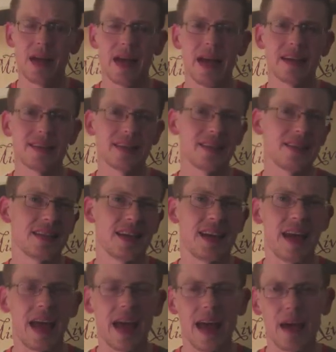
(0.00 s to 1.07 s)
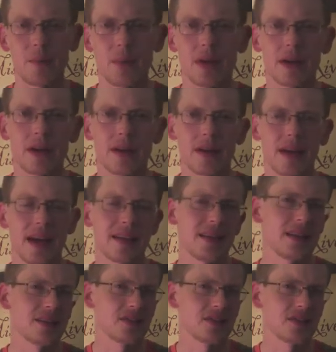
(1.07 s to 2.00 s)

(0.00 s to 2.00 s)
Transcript: As I said, Epic, I think